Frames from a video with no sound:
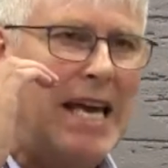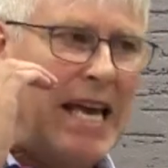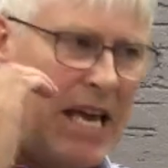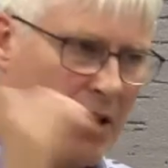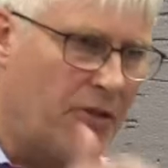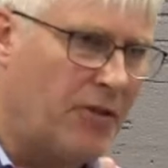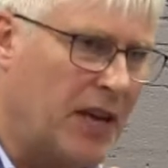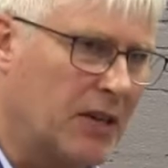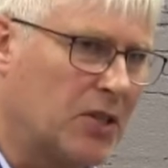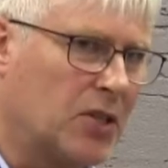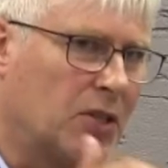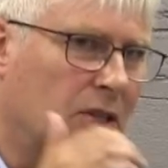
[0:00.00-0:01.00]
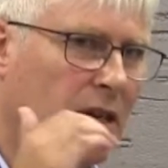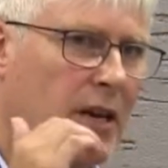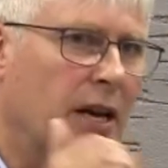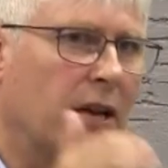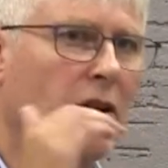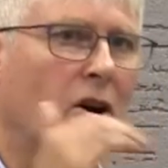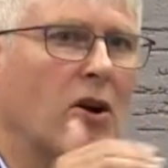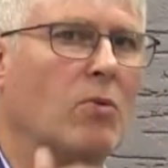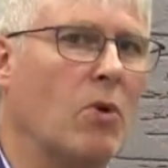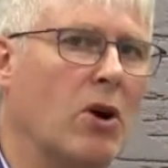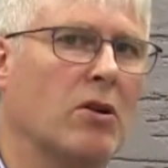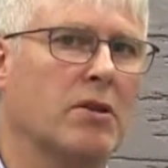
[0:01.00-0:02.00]
atheists in our
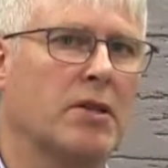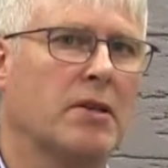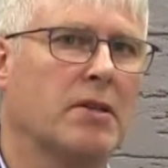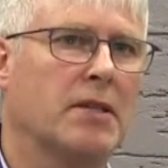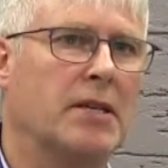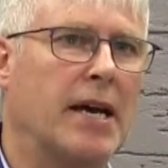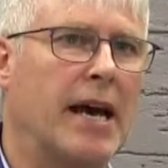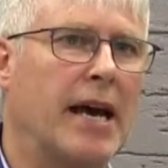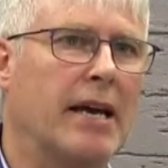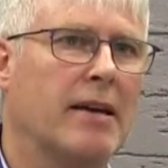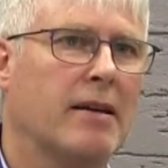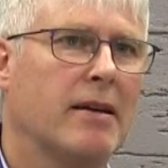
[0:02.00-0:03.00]
world today.